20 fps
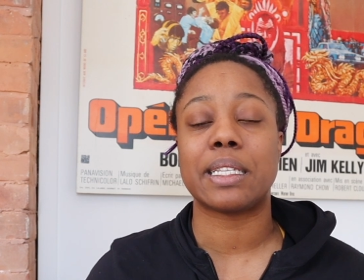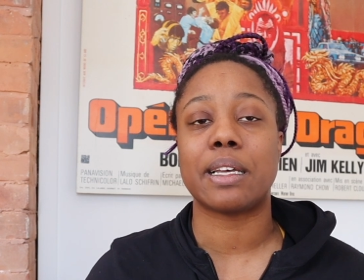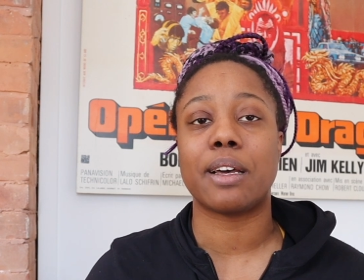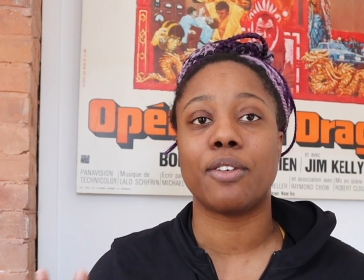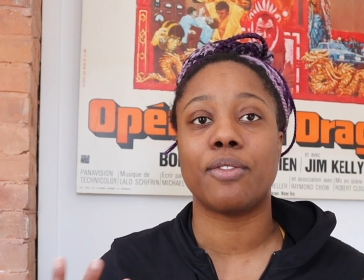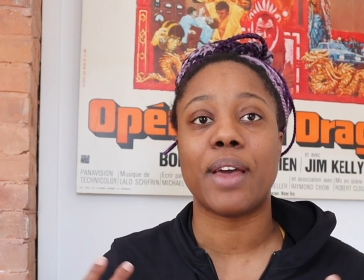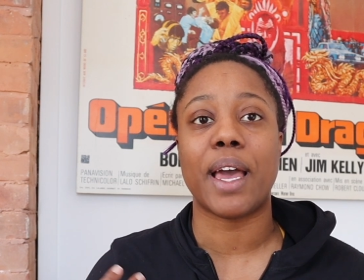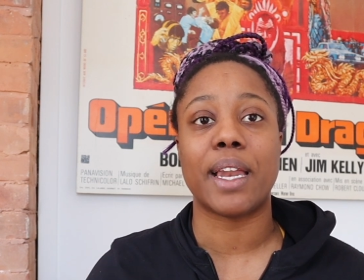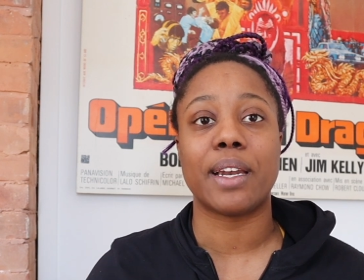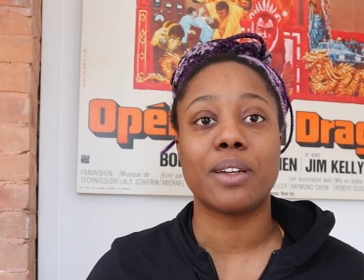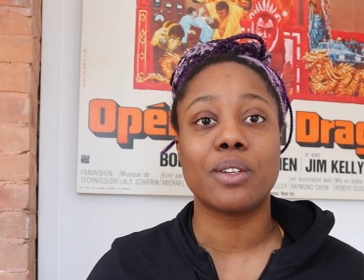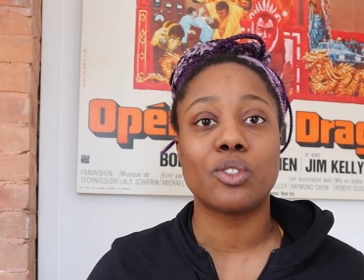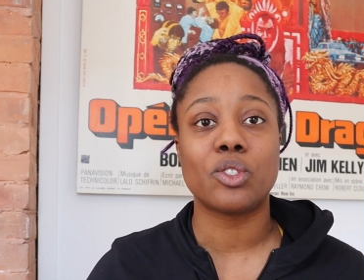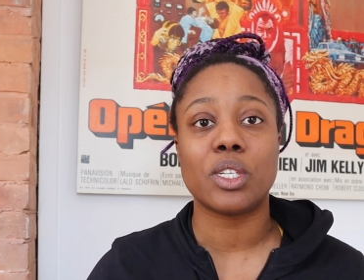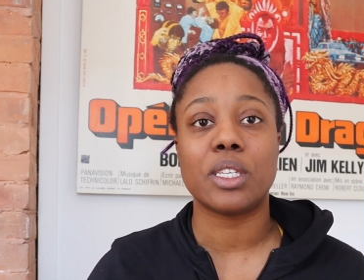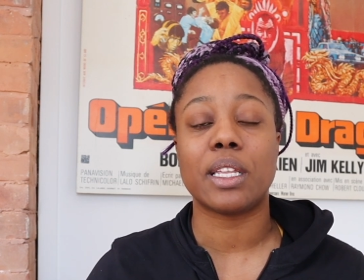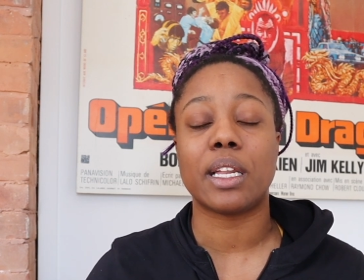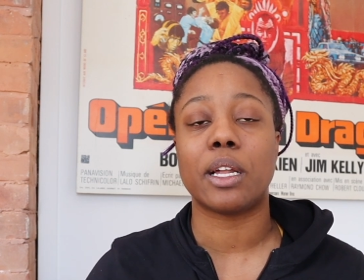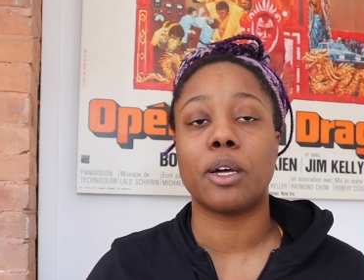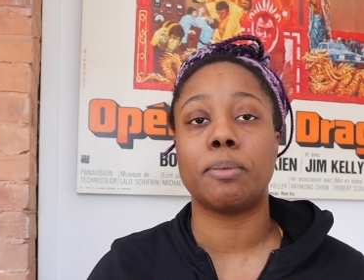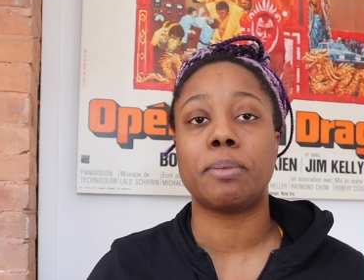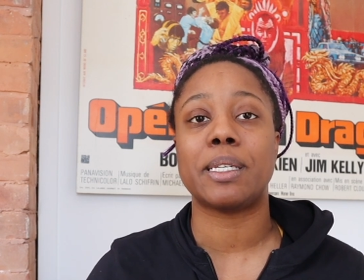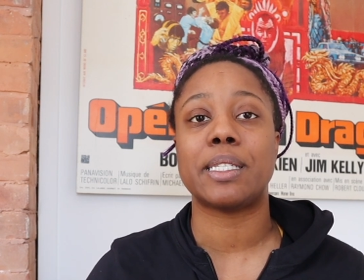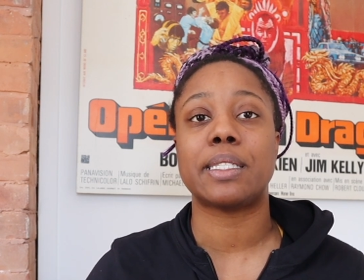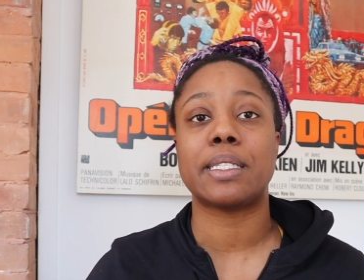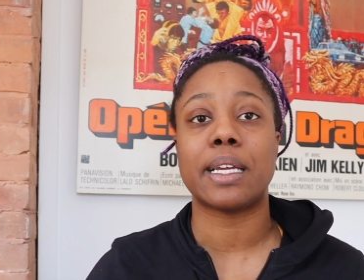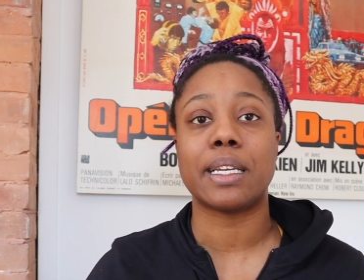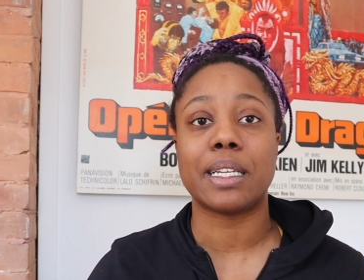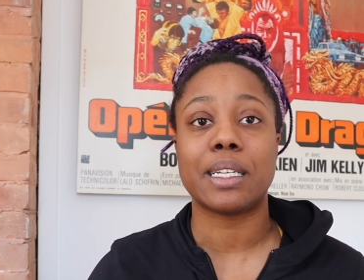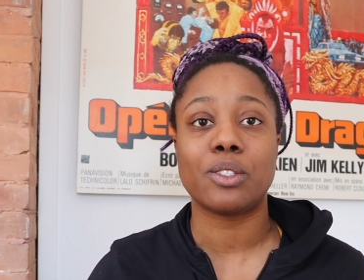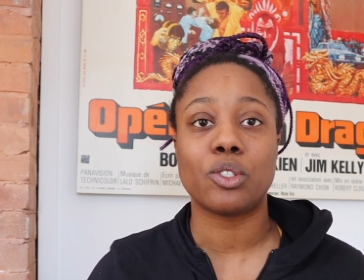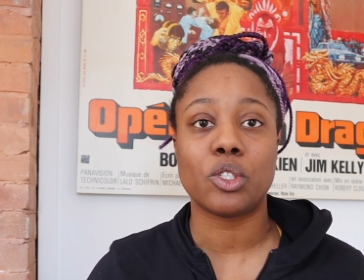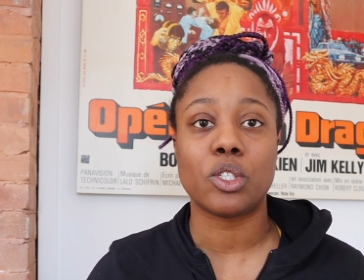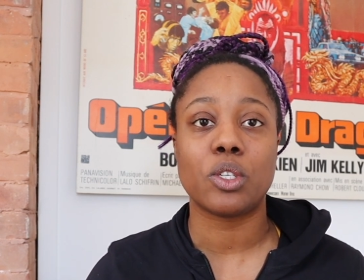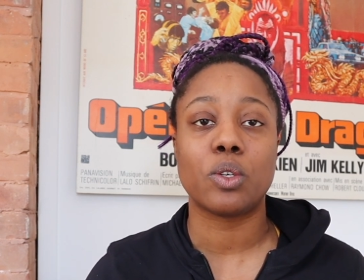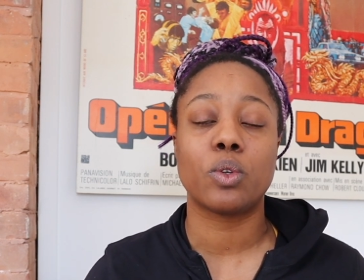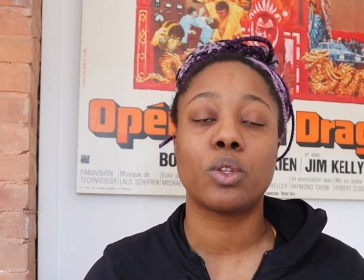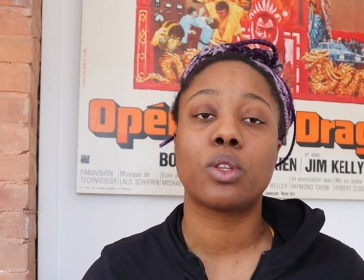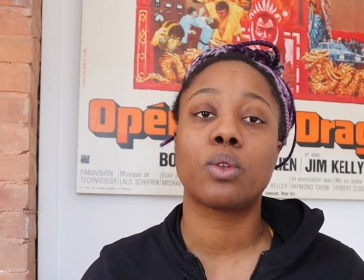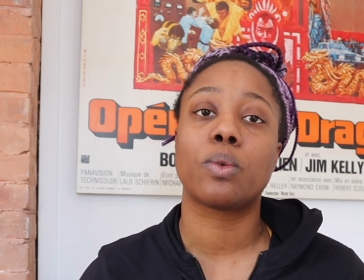of energy that I'll be sending
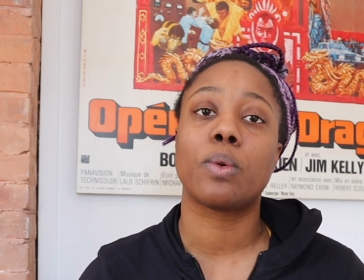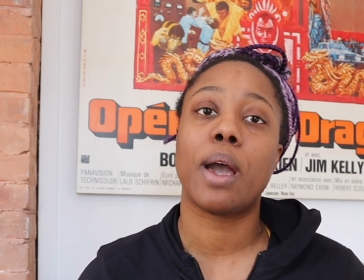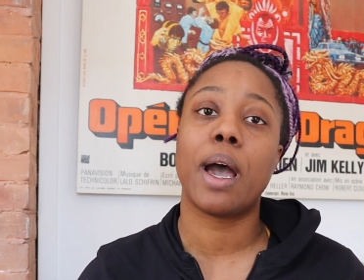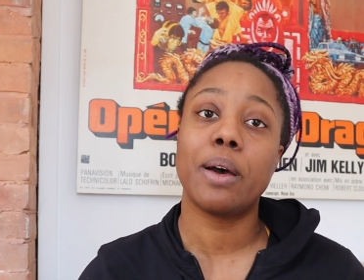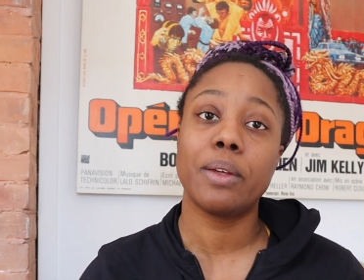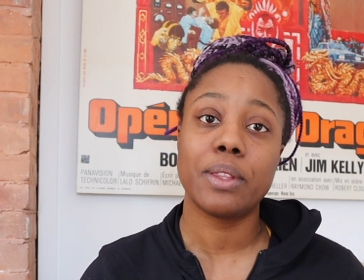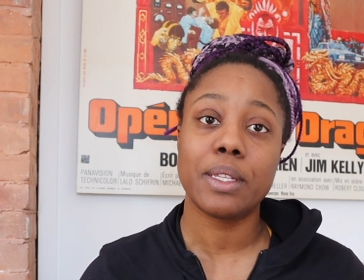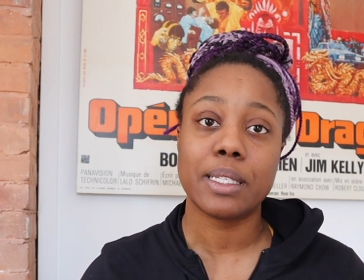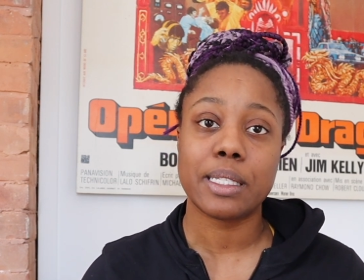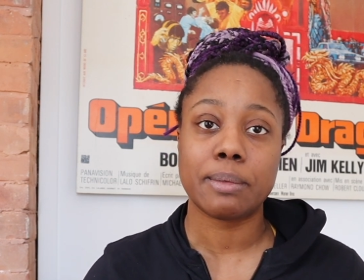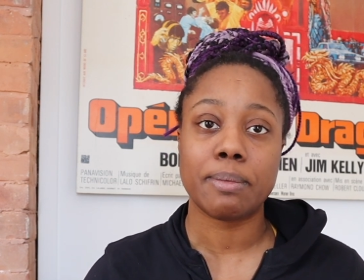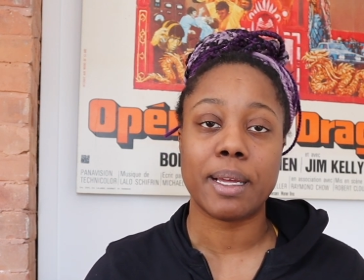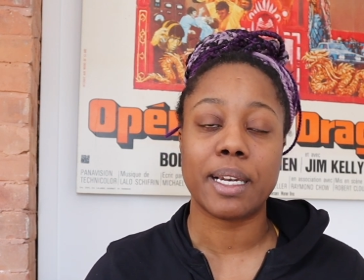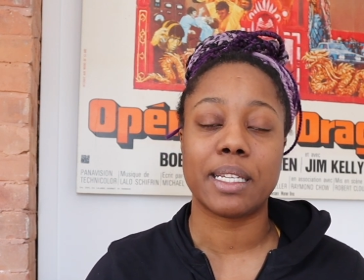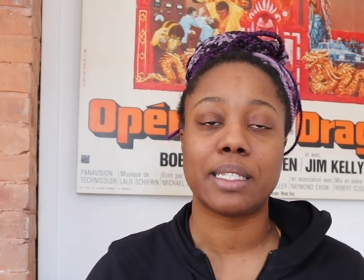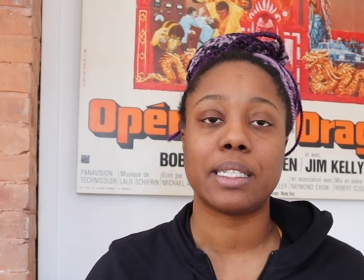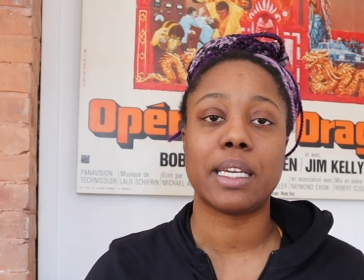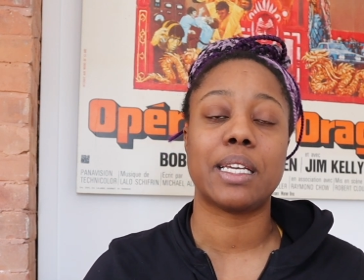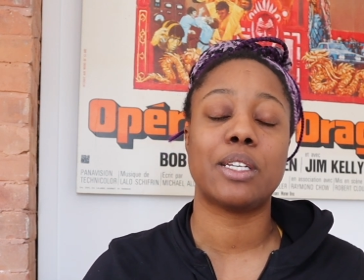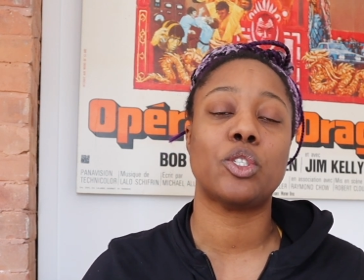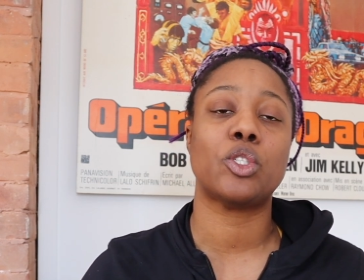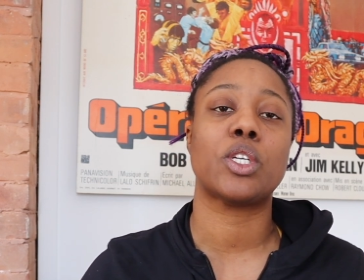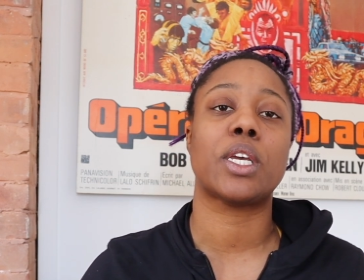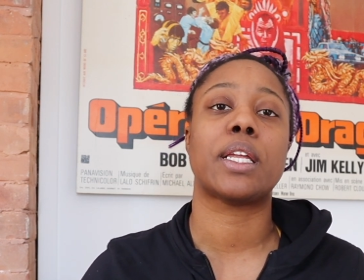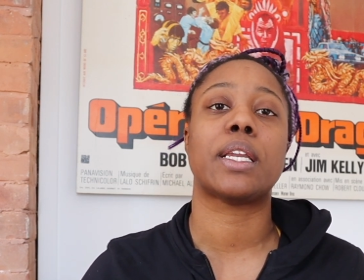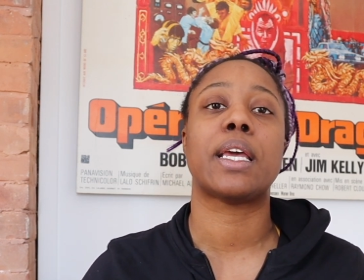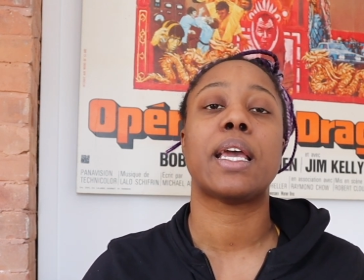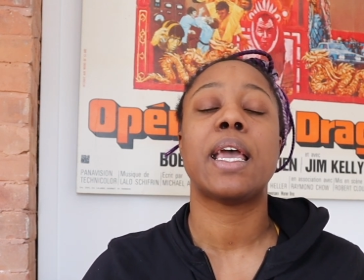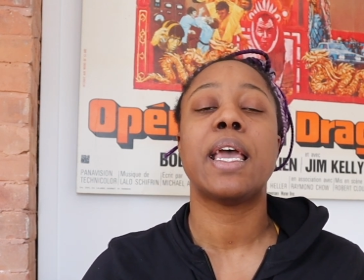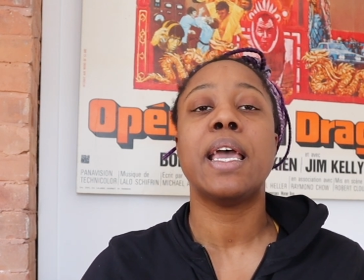to you throughout this meditation.